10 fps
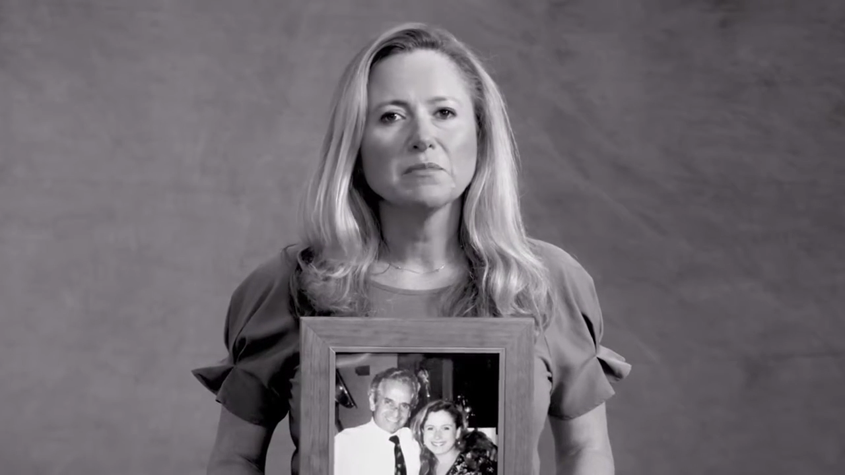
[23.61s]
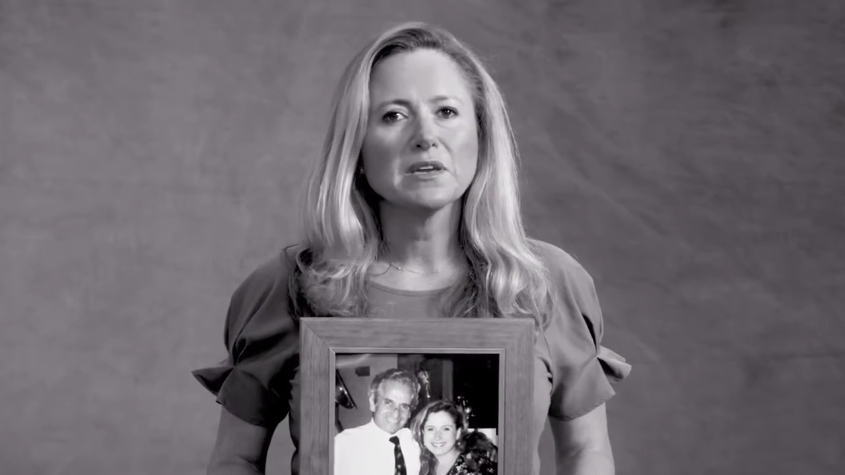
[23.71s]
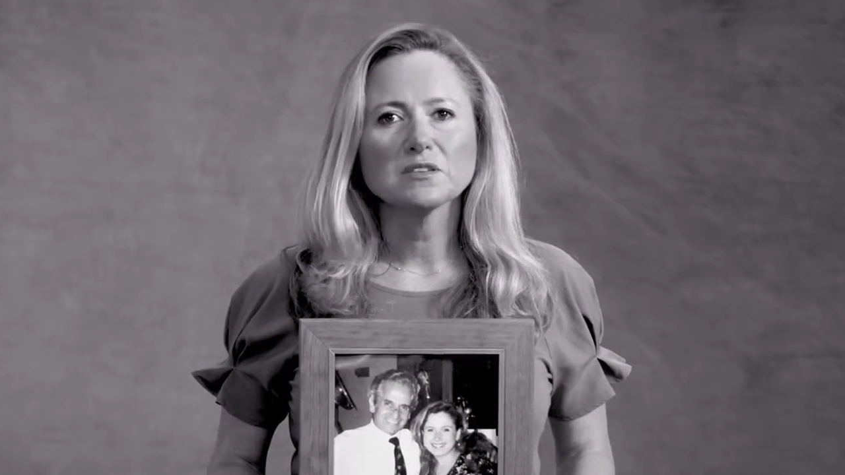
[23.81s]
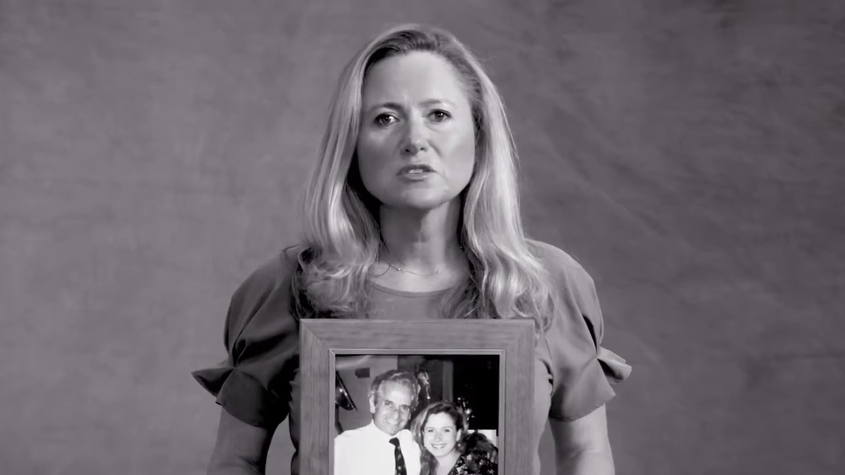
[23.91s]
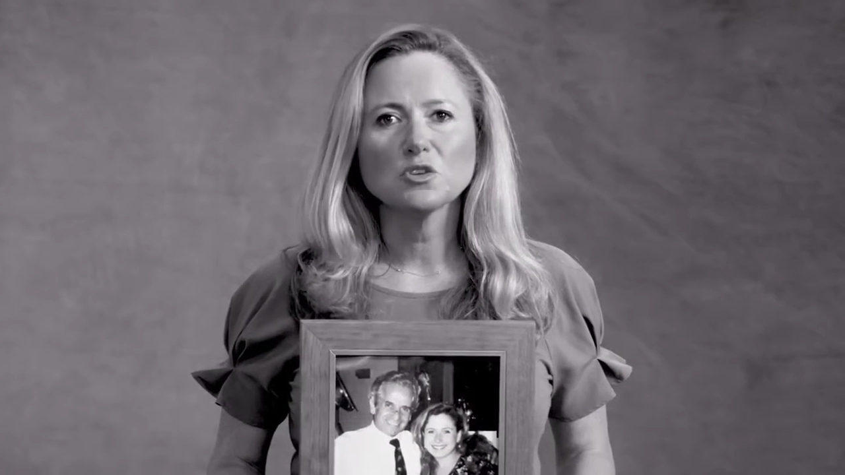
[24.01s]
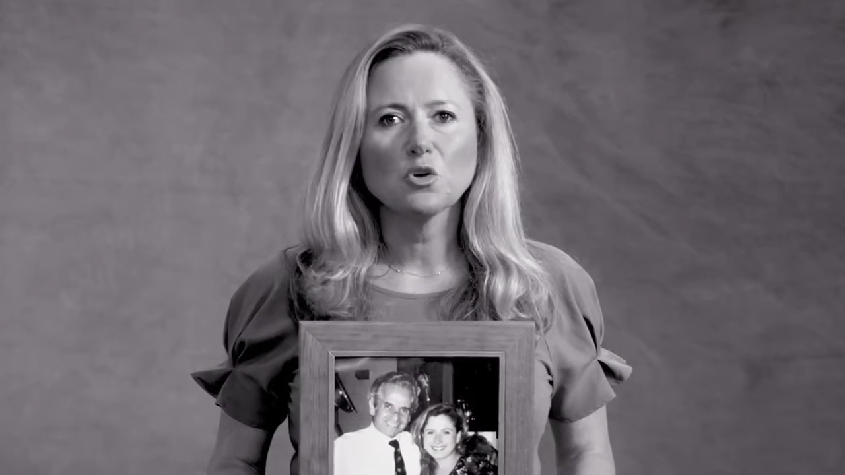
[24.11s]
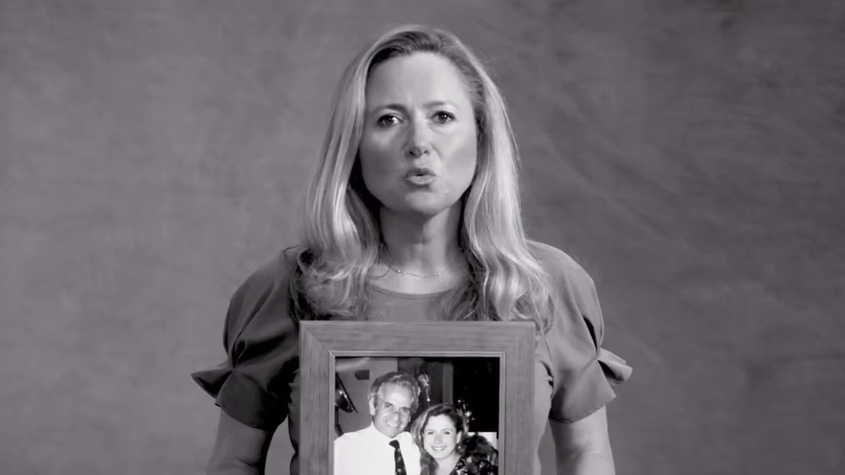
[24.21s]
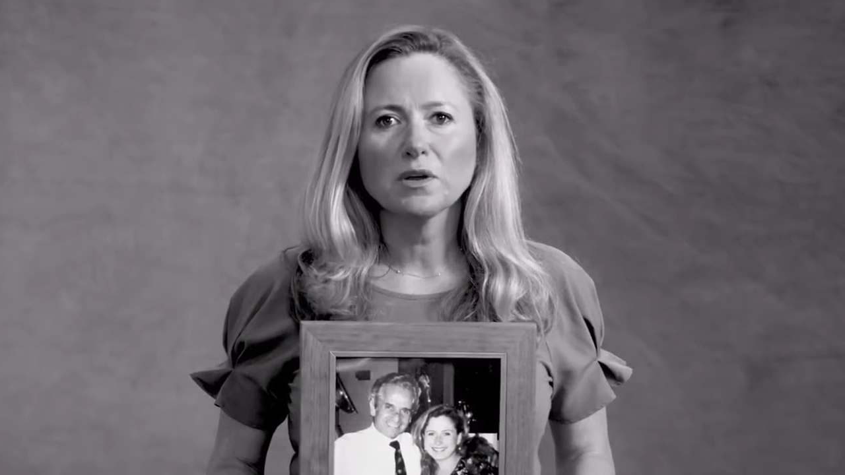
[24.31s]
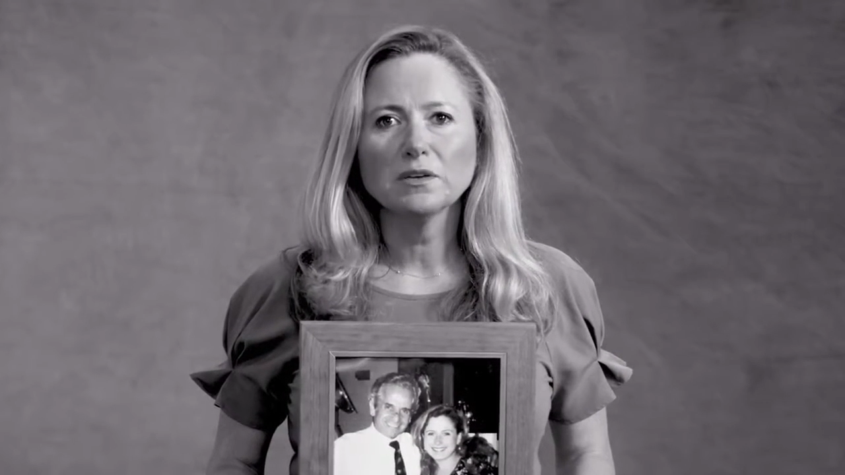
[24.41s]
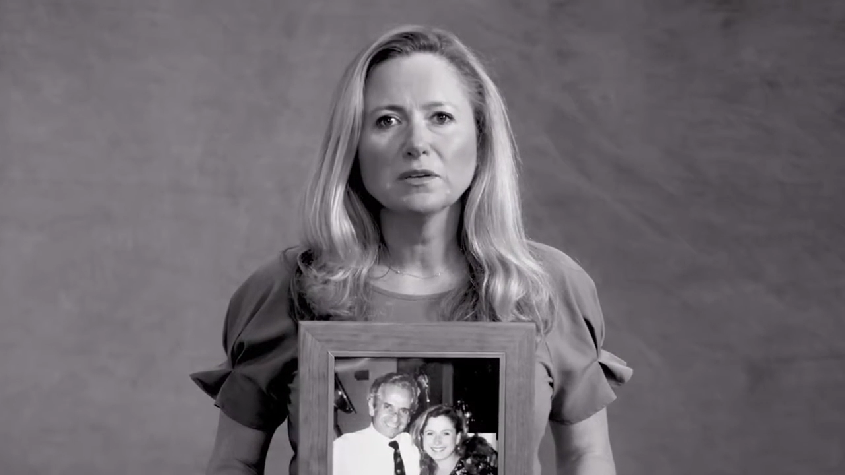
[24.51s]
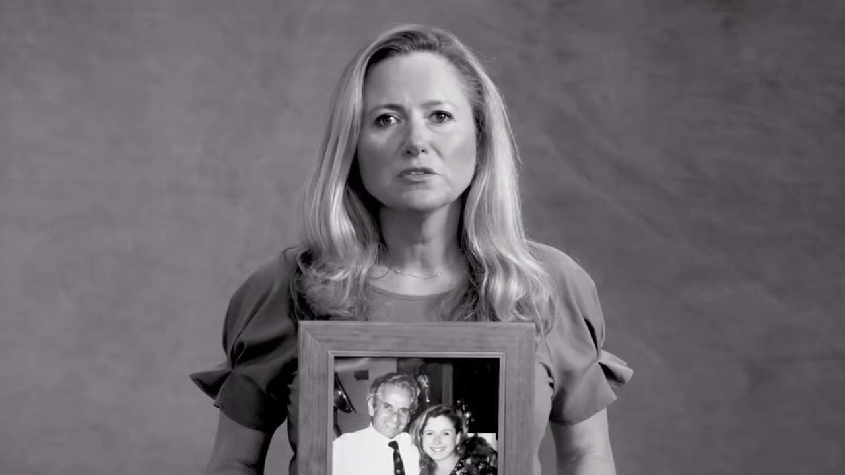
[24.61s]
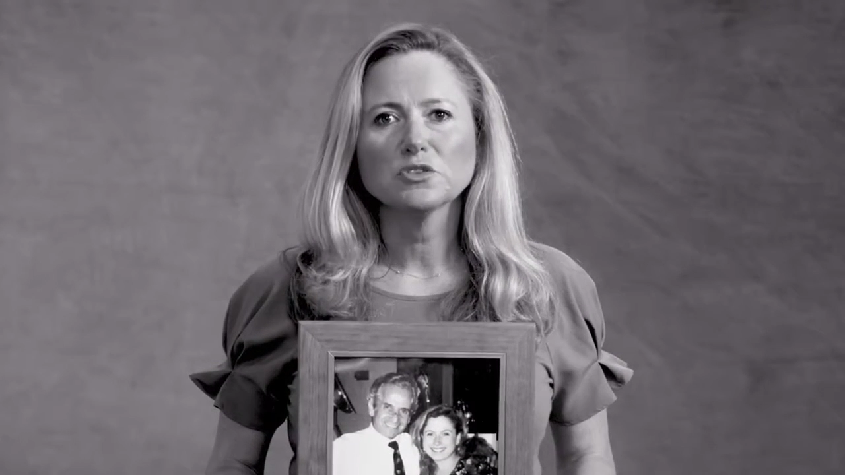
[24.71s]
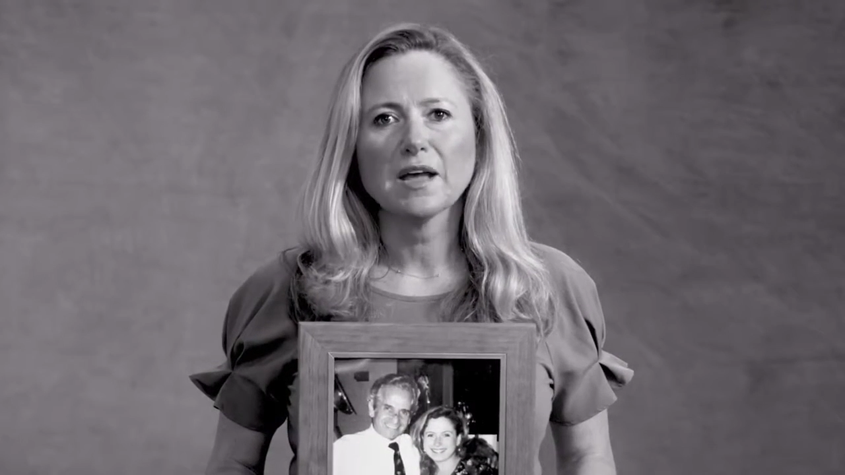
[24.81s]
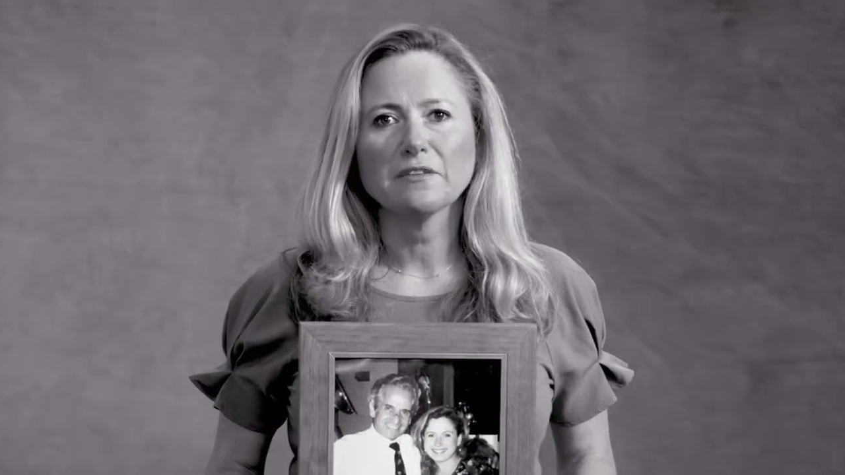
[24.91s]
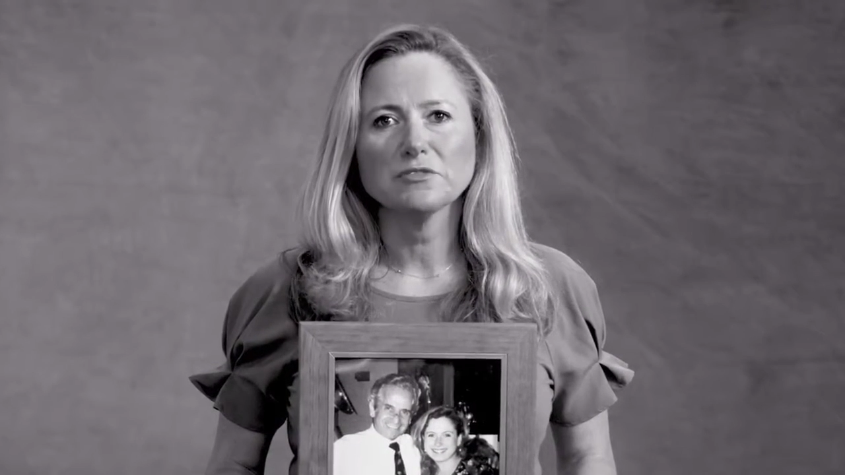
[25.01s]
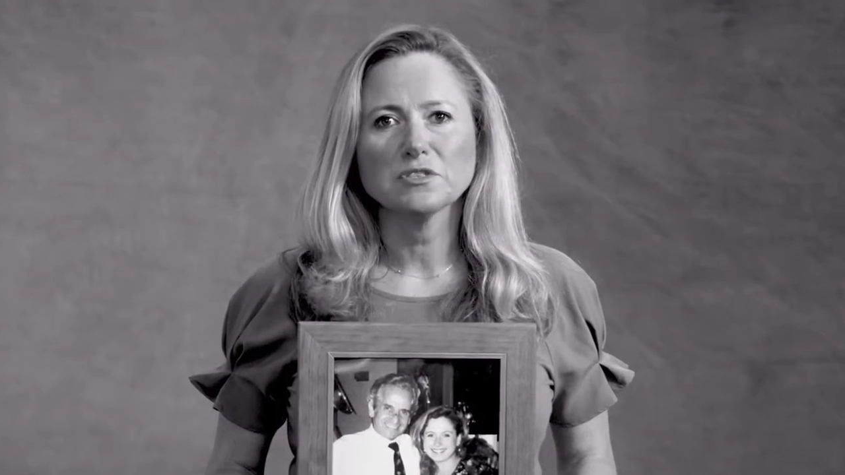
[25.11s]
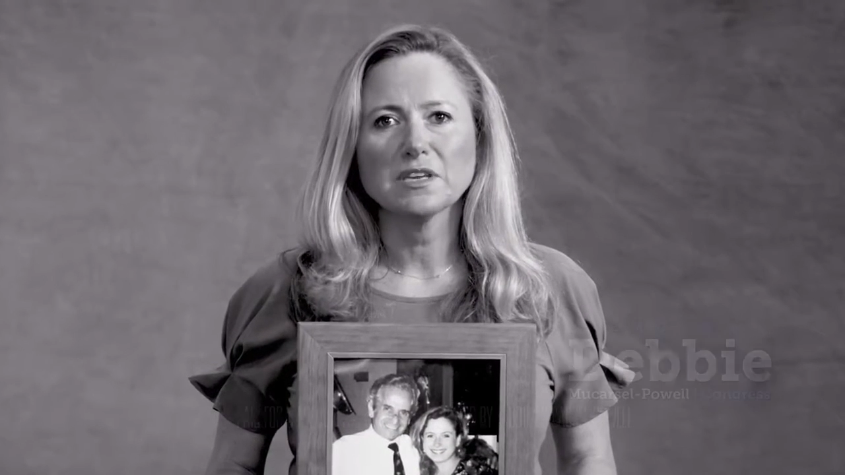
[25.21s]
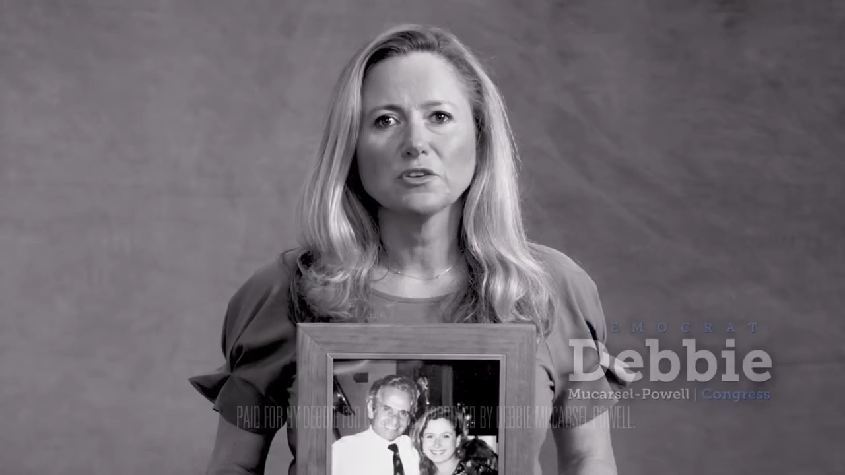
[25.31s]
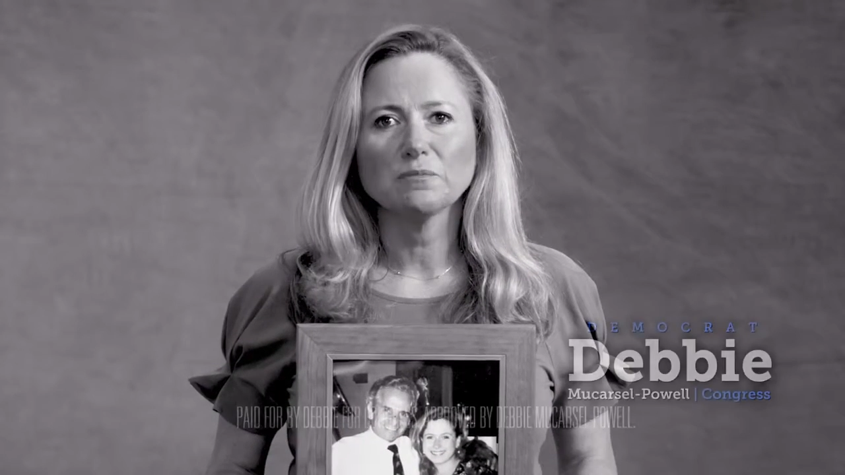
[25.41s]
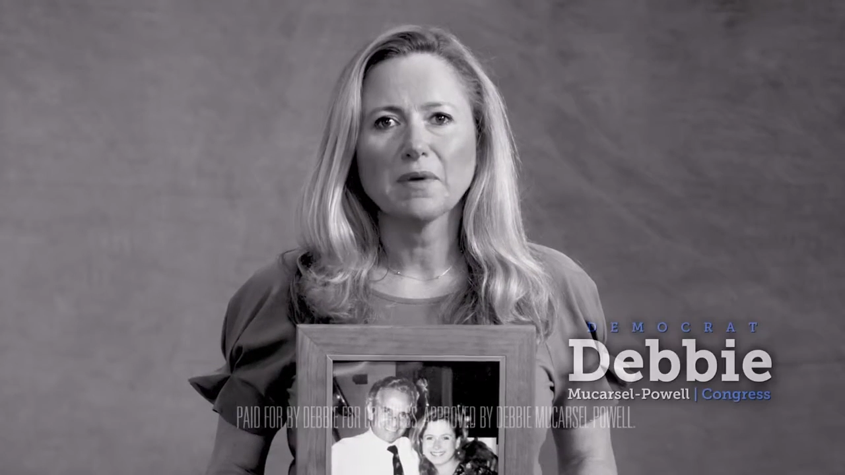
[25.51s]
because no one should have to
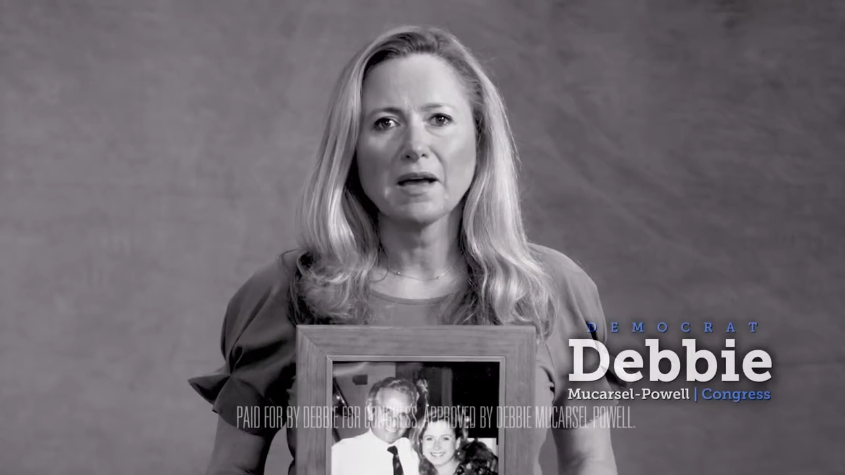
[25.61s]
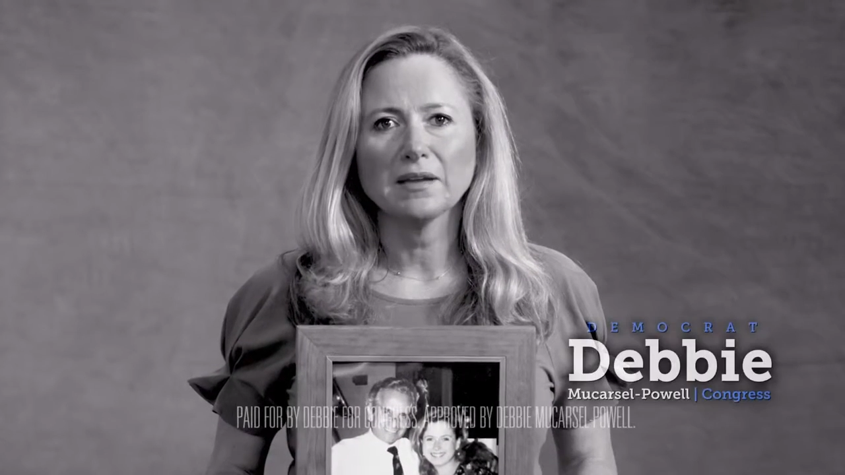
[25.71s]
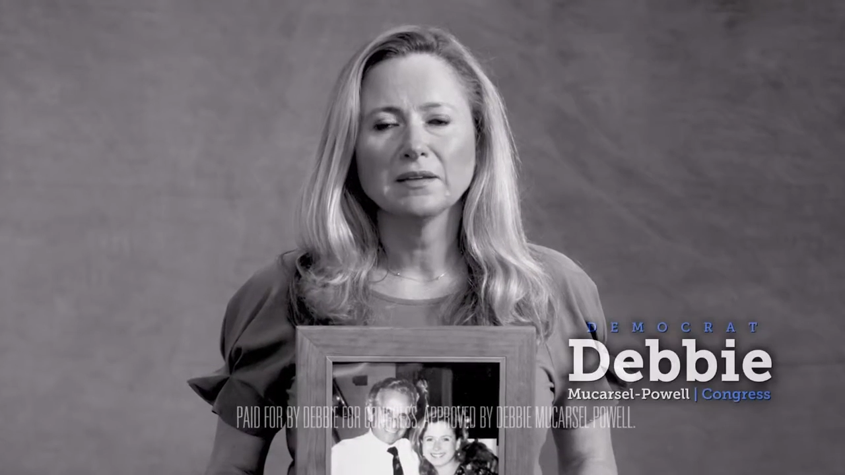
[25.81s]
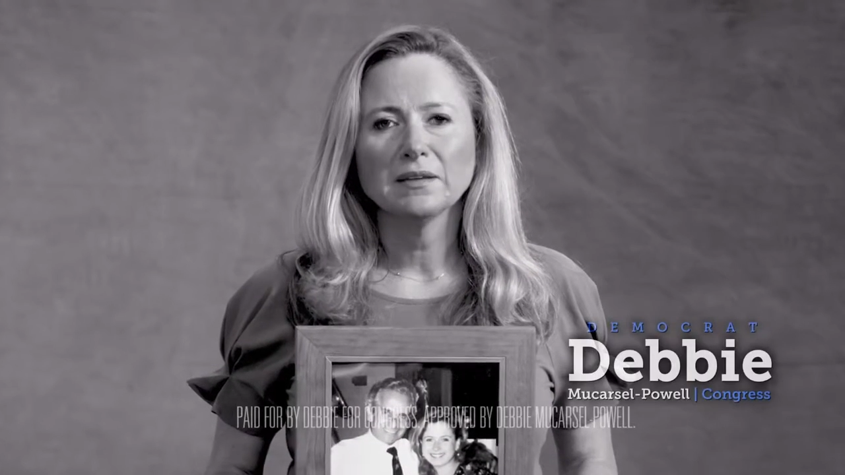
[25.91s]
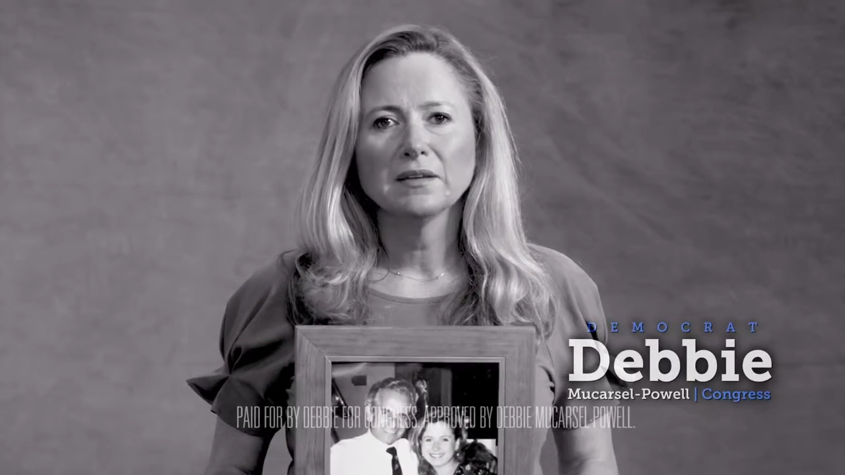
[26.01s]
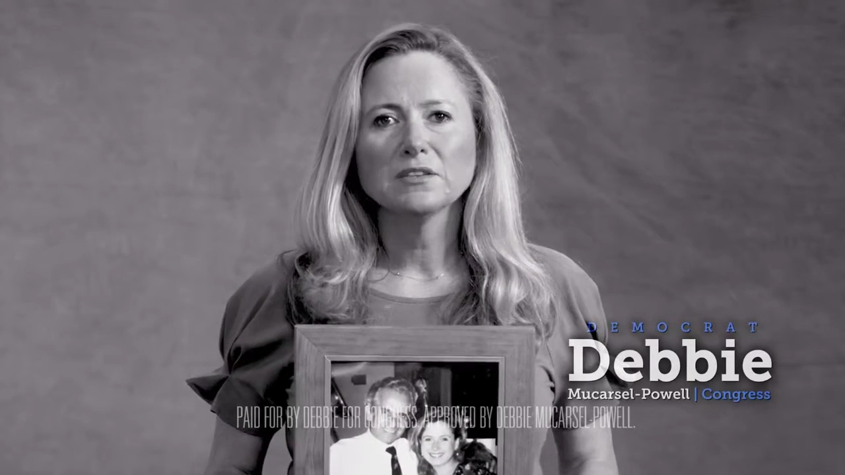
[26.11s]
say goodbye